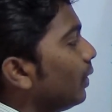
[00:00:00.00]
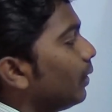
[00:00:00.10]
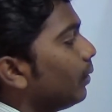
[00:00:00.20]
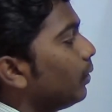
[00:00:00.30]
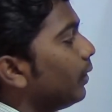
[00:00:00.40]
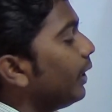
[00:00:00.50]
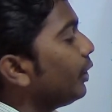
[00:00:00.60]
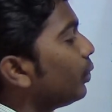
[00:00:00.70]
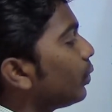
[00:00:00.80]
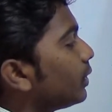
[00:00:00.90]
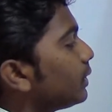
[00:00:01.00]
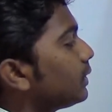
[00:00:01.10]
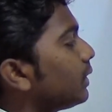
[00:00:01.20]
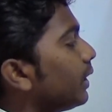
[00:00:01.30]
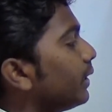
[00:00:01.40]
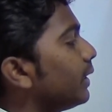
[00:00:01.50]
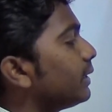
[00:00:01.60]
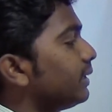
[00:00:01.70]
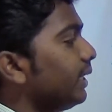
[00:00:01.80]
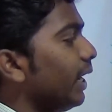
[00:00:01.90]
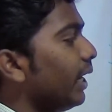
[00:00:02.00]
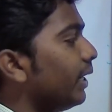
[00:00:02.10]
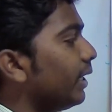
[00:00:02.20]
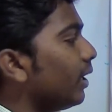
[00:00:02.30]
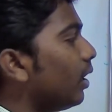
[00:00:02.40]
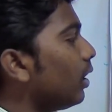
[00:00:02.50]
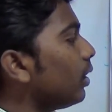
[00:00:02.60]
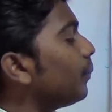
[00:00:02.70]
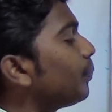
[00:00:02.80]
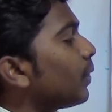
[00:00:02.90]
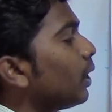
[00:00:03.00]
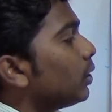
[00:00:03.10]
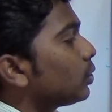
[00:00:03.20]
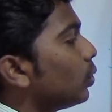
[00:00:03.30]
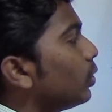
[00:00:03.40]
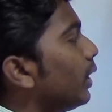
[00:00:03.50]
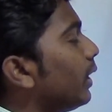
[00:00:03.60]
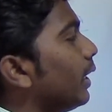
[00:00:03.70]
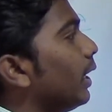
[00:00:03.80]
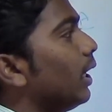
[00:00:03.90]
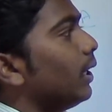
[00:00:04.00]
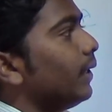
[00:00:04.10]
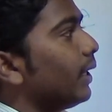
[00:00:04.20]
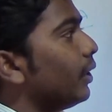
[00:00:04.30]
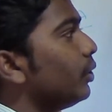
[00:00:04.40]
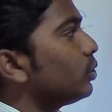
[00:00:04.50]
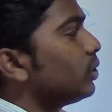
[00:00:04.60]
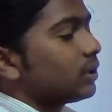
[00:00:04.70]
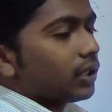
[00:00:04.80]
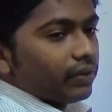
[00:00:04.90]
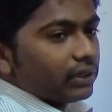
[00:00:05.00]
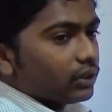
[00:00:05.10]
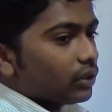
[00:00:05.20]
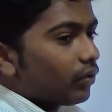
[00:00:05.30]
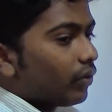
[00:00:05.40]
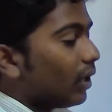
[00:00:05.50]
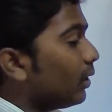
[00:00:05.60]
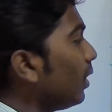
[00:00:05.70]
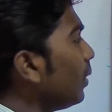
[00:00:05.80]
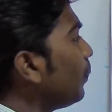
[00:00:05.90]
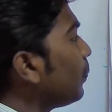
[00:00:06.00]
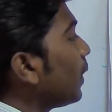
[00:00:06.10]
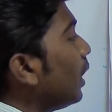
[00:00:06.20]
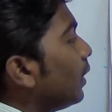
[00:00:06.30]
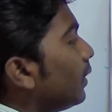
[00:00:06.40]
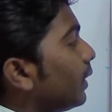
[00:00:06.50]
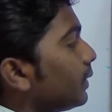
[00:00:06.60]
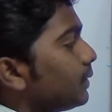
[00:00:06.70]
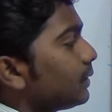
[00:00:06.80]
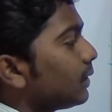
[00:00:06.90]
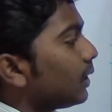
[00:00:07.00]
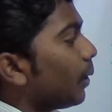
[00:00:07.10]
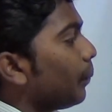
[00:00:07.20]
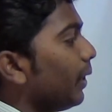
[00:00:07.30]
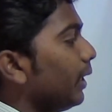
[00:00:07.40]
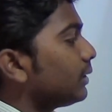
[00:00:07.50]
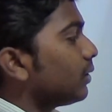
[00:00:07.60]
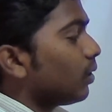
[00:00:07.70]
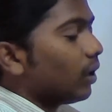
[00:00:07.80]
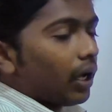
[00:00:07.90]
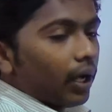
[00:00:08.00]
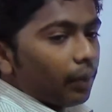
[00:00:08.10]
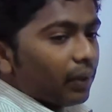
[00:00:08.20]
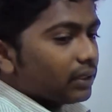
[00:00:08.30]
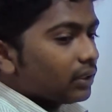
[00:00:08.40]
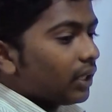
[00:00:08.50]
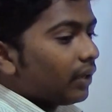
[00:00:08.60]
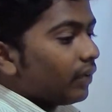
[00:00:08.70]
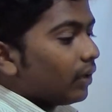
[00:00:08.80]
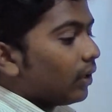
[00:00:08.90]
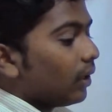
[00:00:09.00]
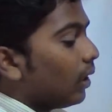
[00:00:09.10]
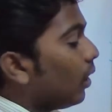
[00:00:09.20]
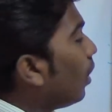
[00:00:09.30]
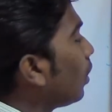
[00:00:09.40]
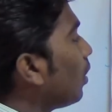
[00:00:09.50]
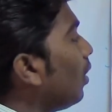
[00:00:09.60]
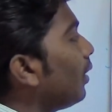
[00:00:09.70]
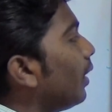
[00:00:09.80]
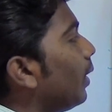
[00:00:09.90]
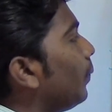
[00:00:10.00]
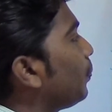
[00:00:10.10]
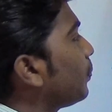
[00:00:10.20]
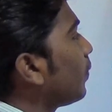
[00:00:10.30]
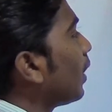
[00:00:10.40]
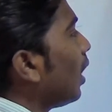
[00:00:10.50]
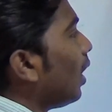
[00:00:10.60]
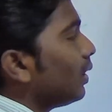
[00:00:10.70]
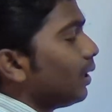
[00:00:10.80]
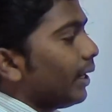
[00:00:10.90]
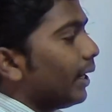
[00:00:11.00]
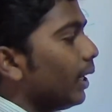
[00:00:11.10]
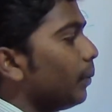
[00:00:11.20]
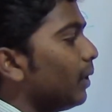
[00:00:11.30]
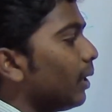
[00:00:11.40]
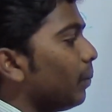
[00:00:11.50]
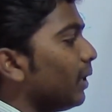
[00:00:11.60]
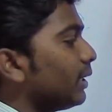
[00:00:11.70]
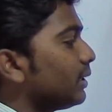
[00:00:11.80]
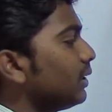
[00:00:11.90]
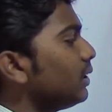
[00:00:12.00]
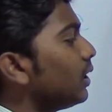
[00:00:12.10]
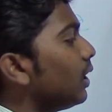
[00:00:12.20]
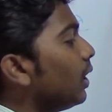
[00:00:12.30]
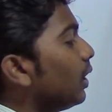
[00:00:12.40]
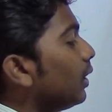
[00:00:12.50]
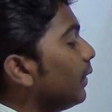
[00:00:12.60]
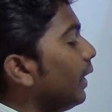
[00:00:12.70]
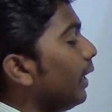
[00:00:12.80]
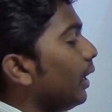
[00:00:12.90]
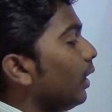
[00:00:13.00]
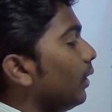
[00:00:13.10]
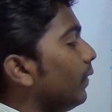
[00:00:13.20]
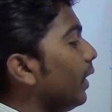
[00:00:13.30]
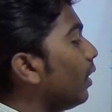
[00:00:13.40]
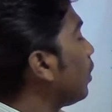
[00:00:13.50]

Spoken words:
will need to register in the CIDR, so that they can use the services of Aadhaar. The registered companies or application that are called Aadhaar enabled application, they